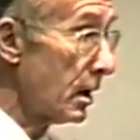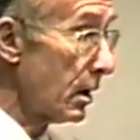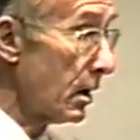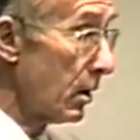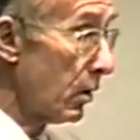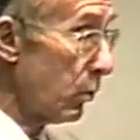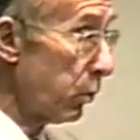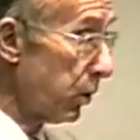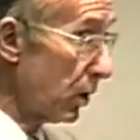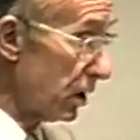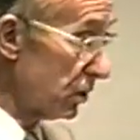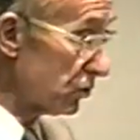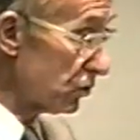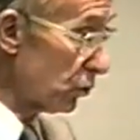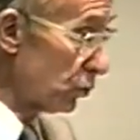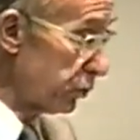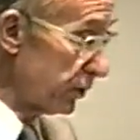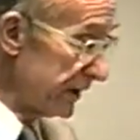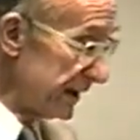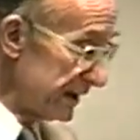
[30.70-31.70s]

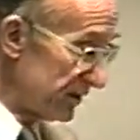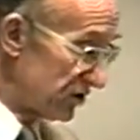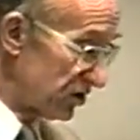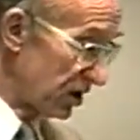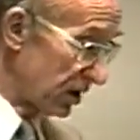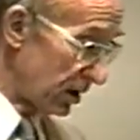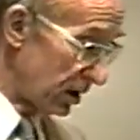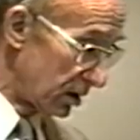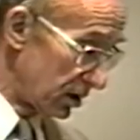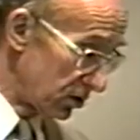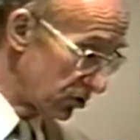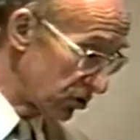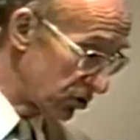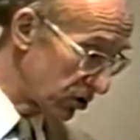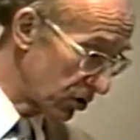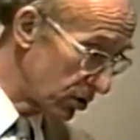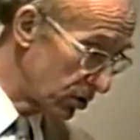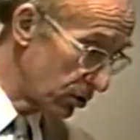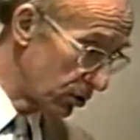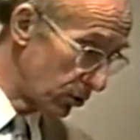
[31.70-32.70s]
What we tend
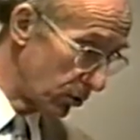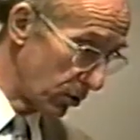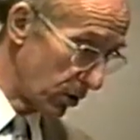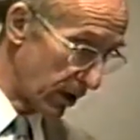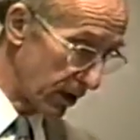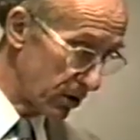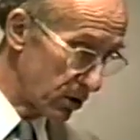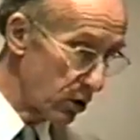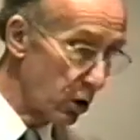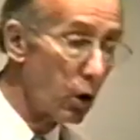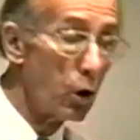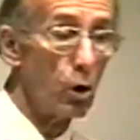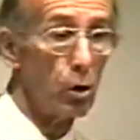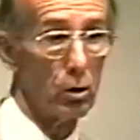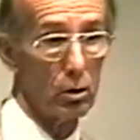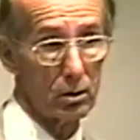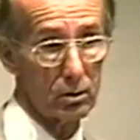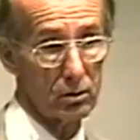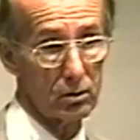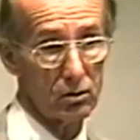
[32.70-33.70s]
to call a
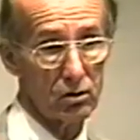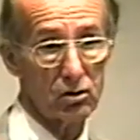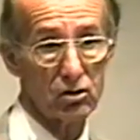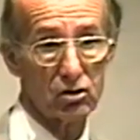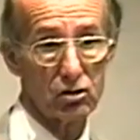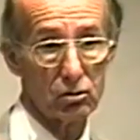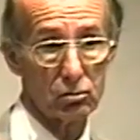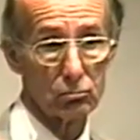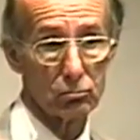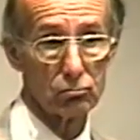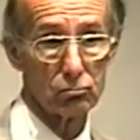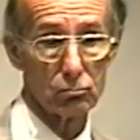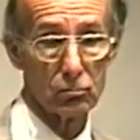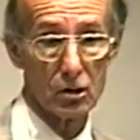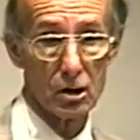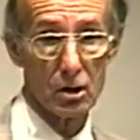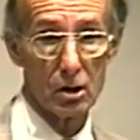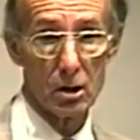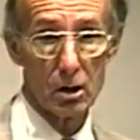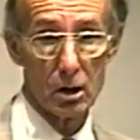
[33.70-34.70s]
cause
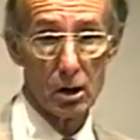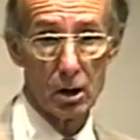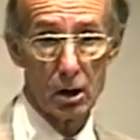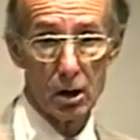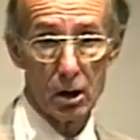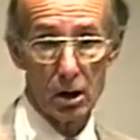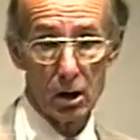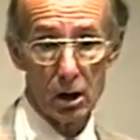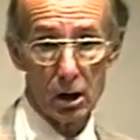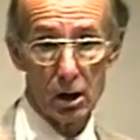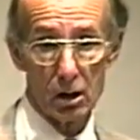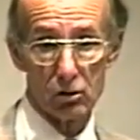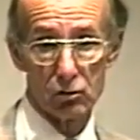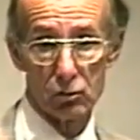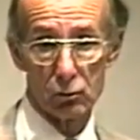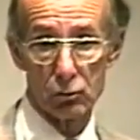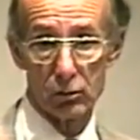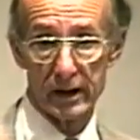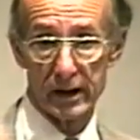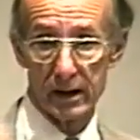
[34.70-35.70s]
is
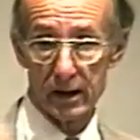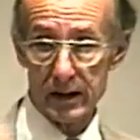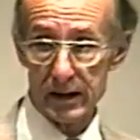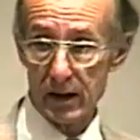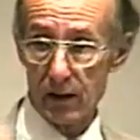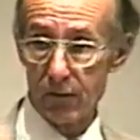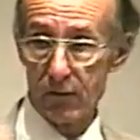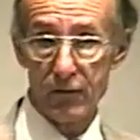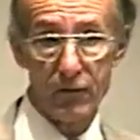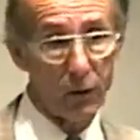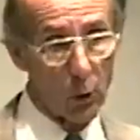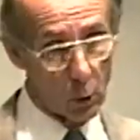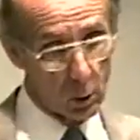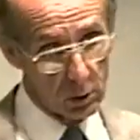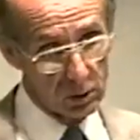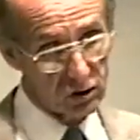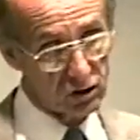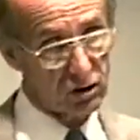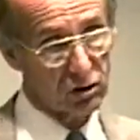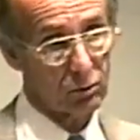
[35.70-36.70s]
really a
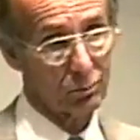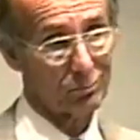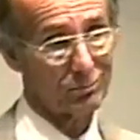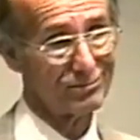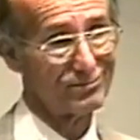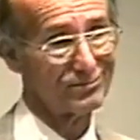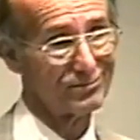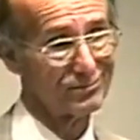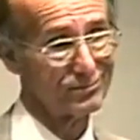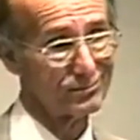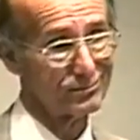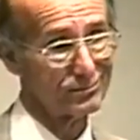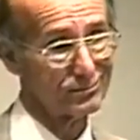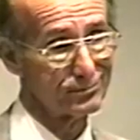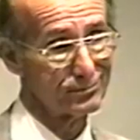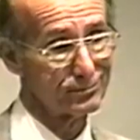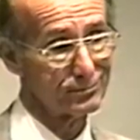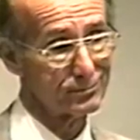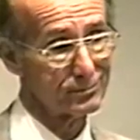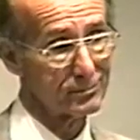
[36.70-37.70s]
force
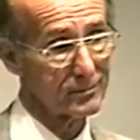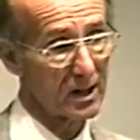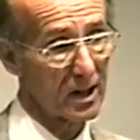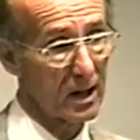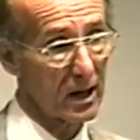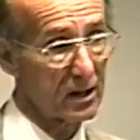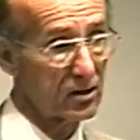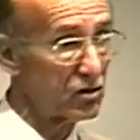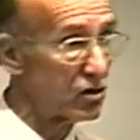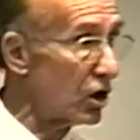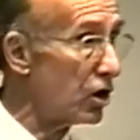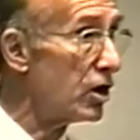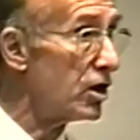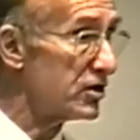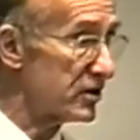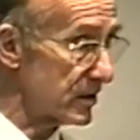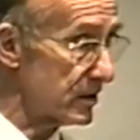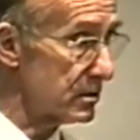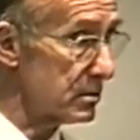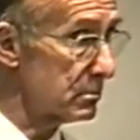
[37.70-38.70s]

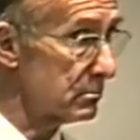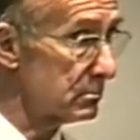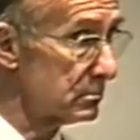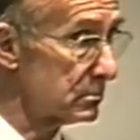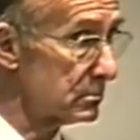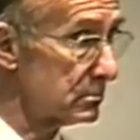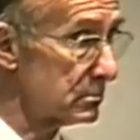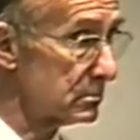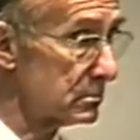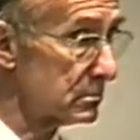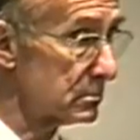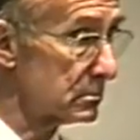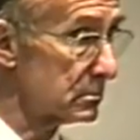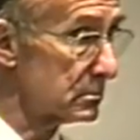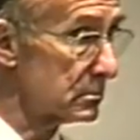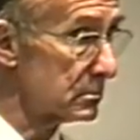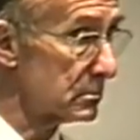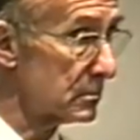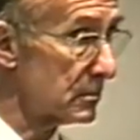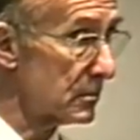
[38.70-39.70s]
exerted
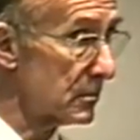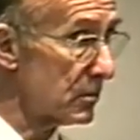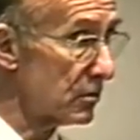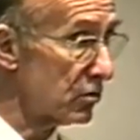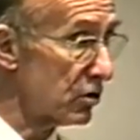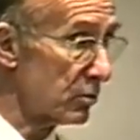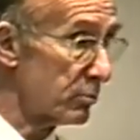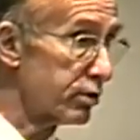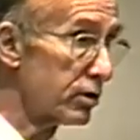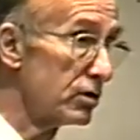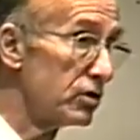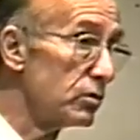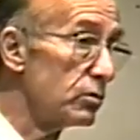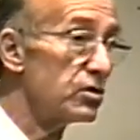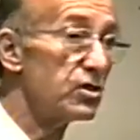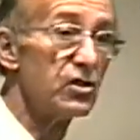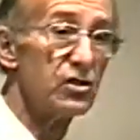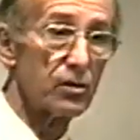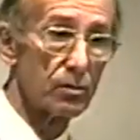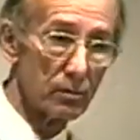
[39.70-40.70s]
that
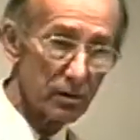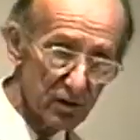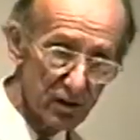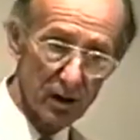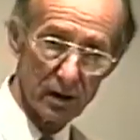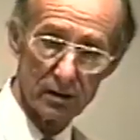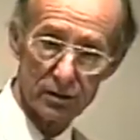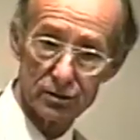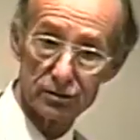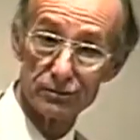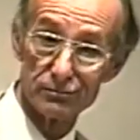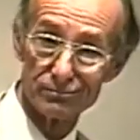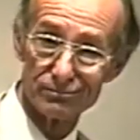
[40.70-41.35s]
produces a result.